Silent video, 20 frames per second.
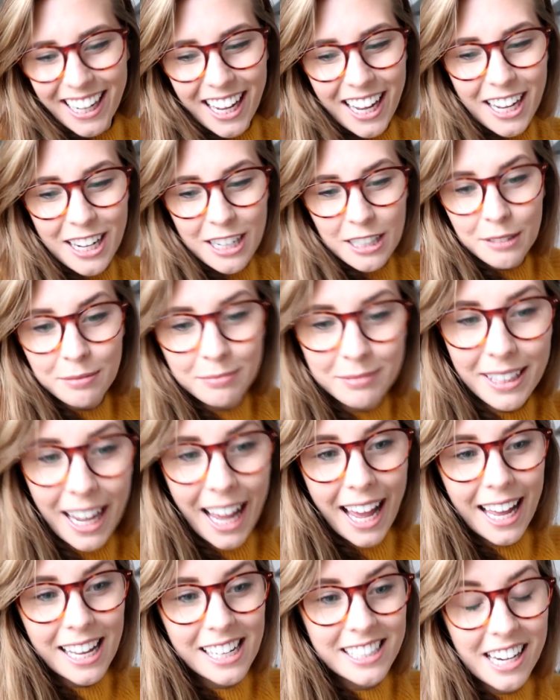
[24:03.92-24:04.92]

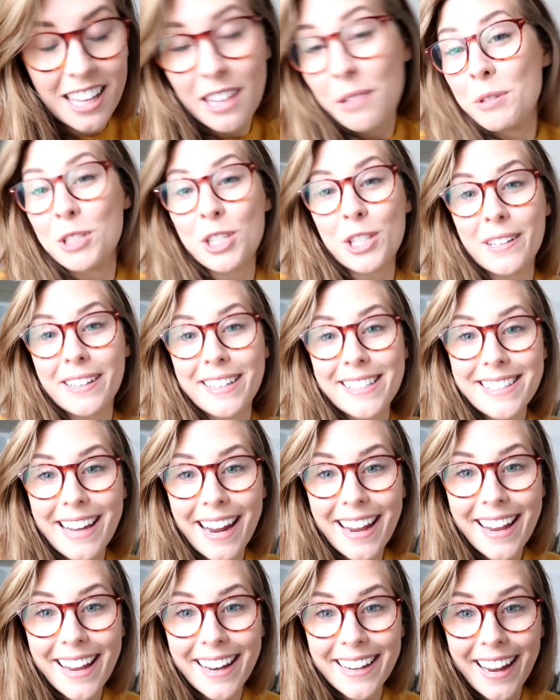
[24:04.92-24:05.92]
And I think we're just gonna
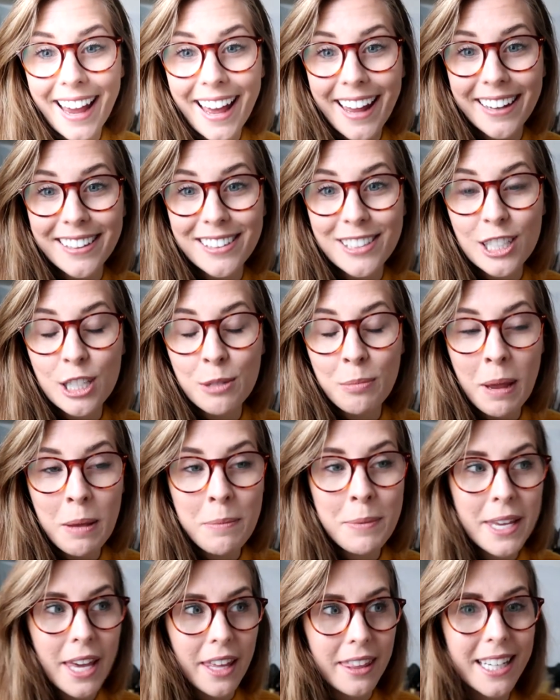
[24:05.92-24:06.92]
stay in and
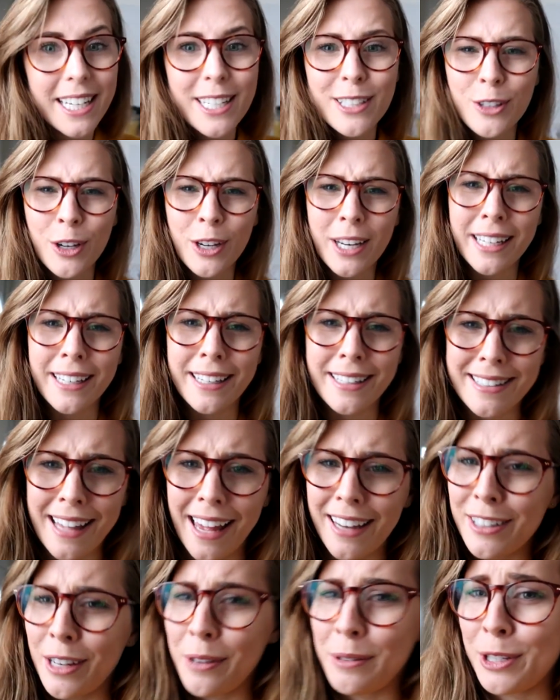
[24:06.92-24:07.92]
maybe, I think he's cooking
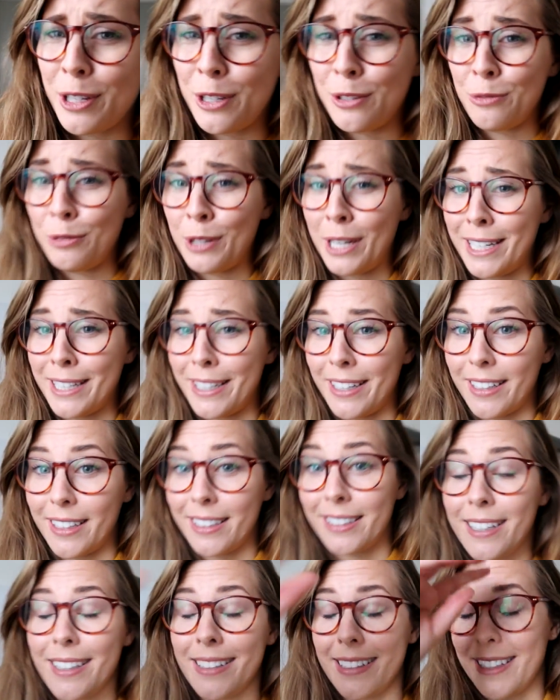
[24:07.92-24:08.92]
lasagna, which is really good
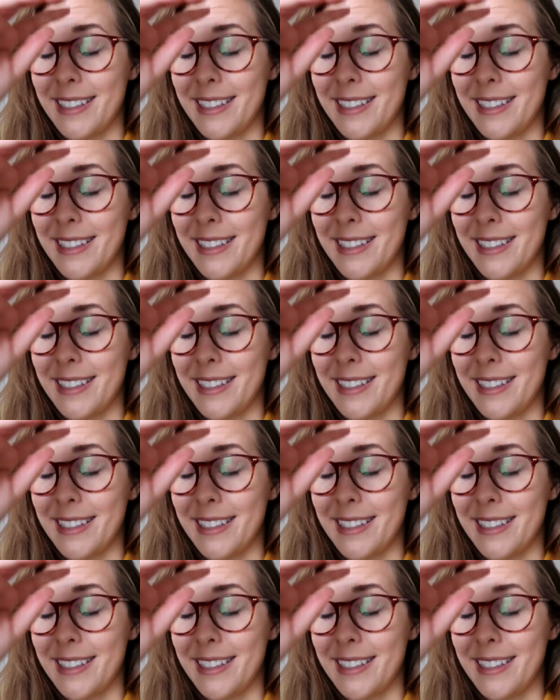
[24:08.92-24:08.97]
because his